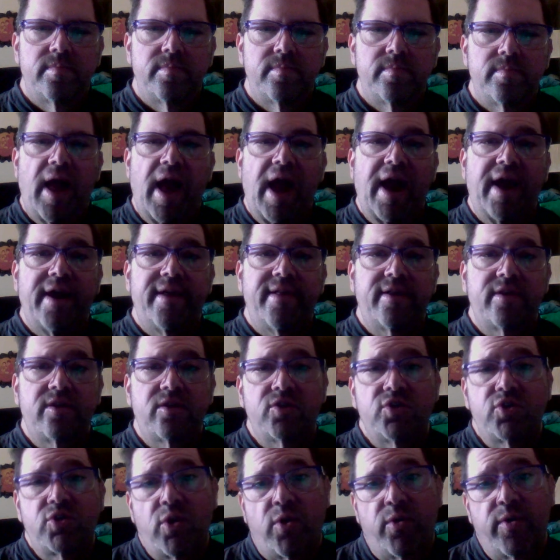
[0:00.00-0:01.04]
Hi, this
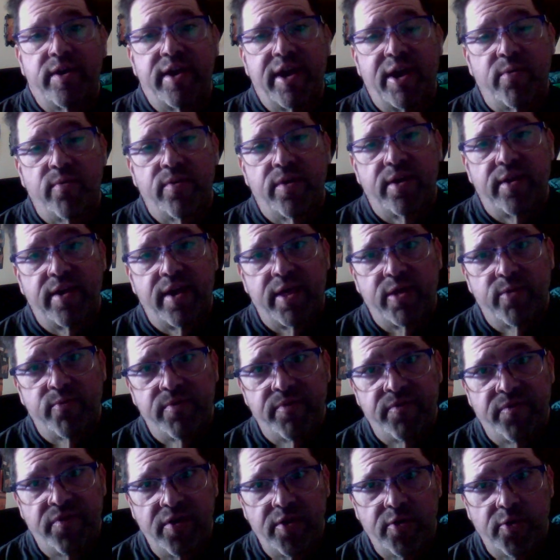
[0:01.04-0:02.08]
is Joe again with another
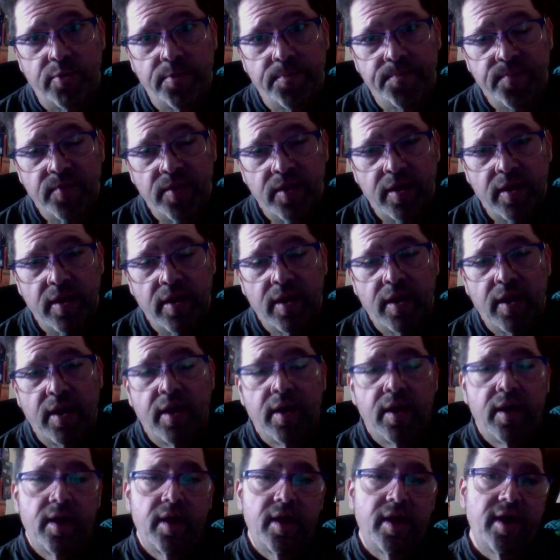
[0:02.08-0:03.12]
review.
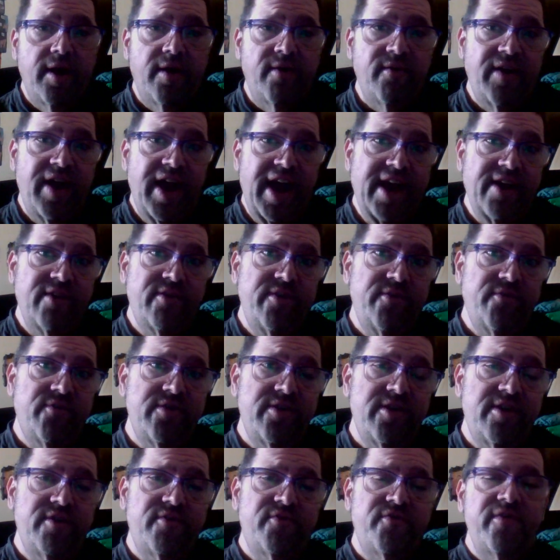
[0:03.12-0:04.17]
Actually, for
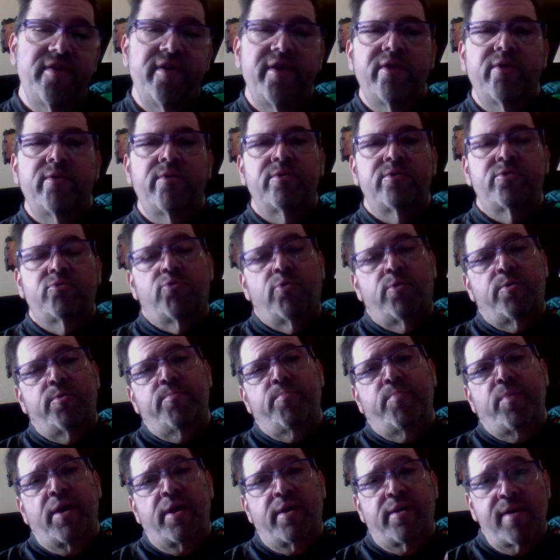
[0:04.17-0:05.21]
this video, it's going to
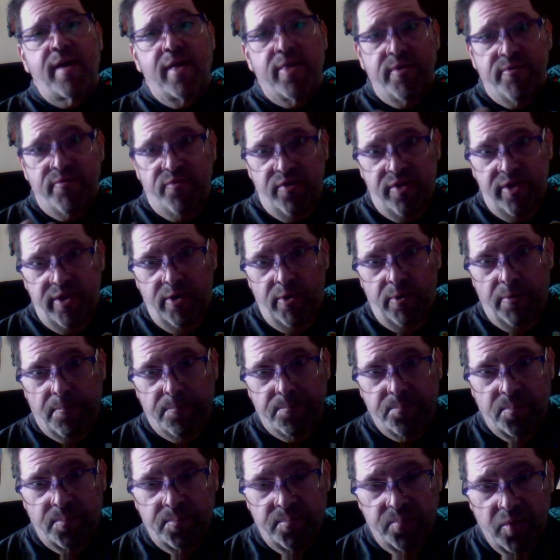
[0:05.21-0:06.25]
be another video
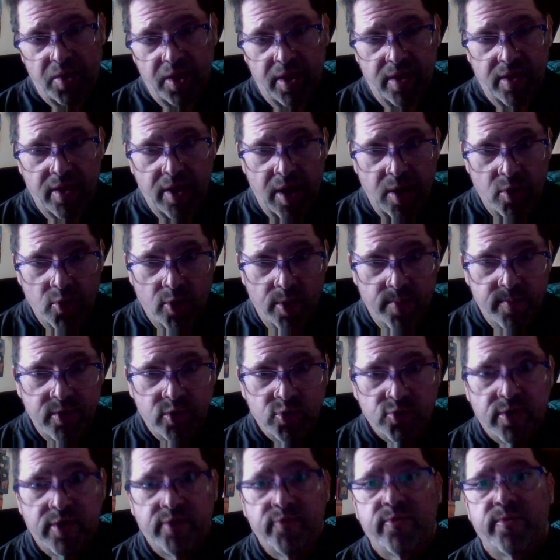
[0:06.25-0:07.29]
I'm going to be
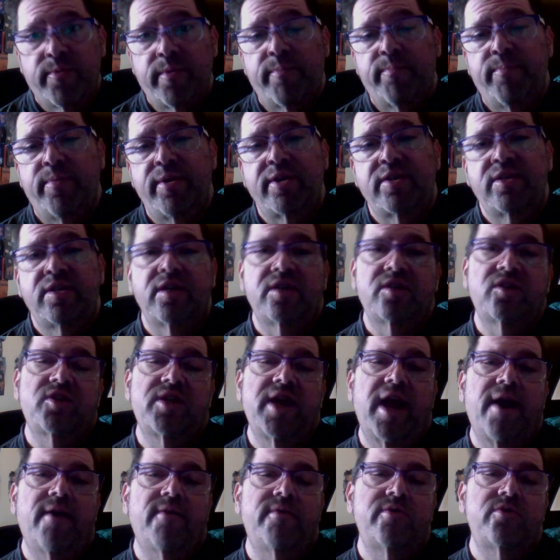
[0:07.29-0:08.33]
doing for my Big Six
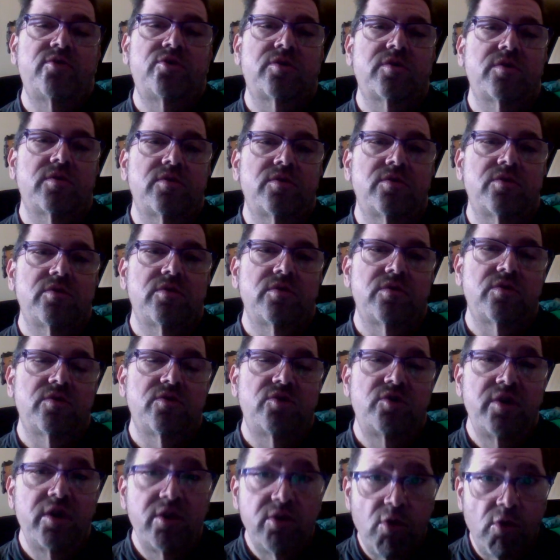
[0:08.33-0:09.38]
Towers
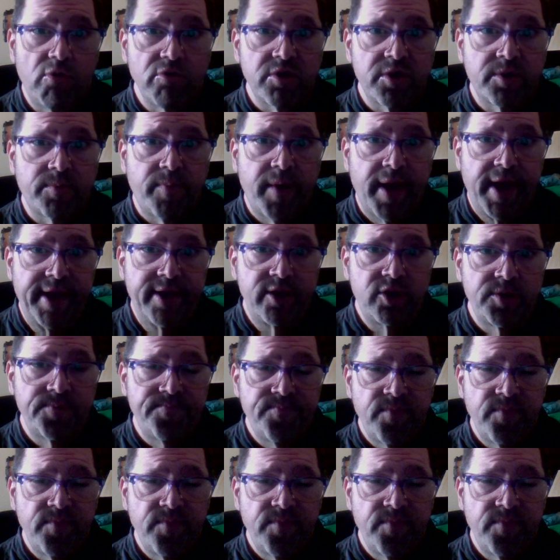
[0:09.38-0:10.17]
shareholders page.